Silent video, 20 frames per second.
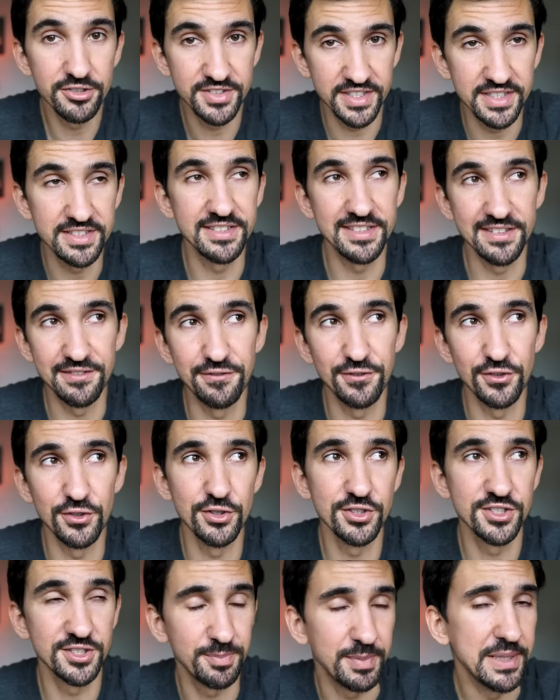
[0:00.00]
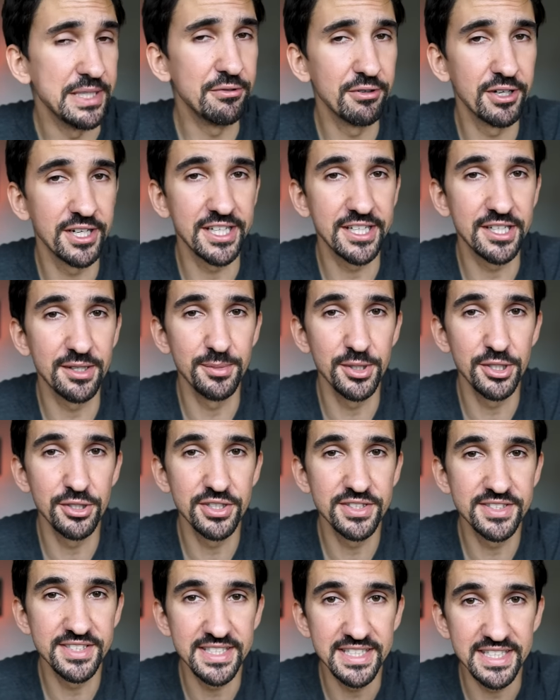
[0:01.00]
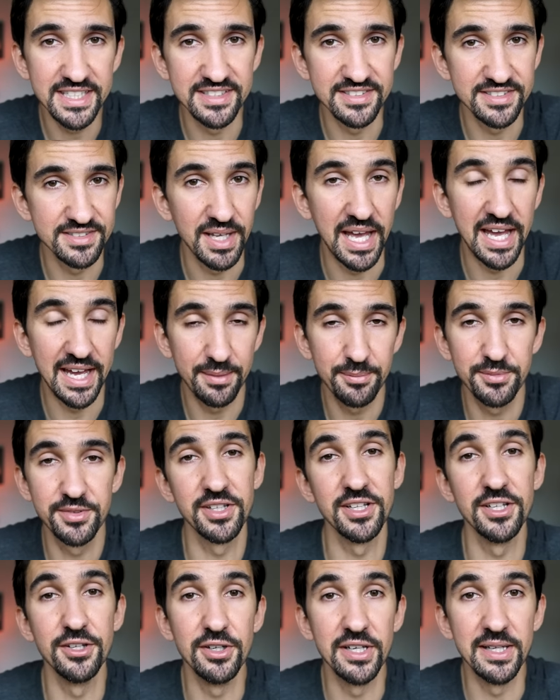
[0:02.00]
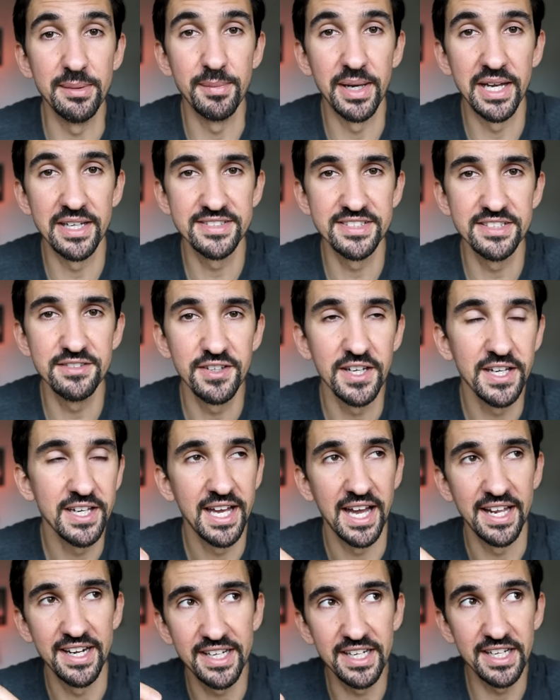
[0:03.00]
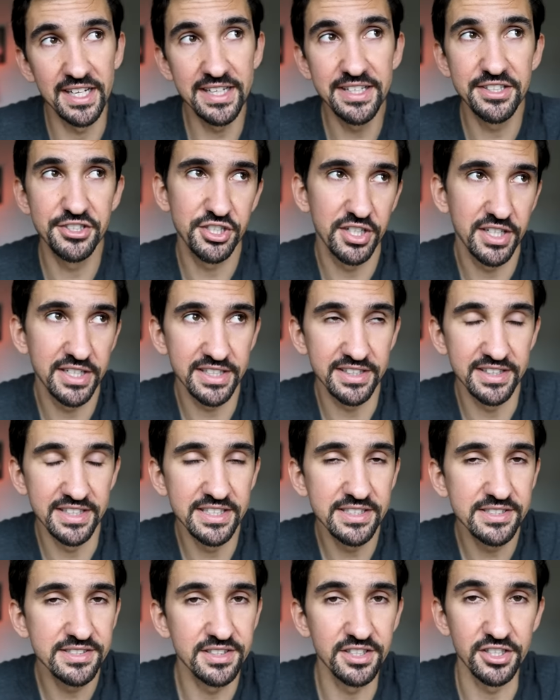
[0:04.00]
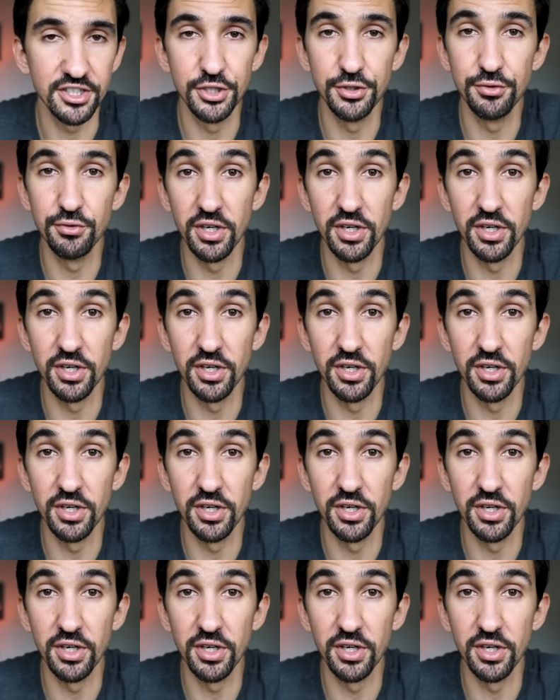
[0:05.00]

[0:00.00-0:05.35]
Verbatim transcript: 64 speedrunning community is absolutely massive, and a glitch like this that could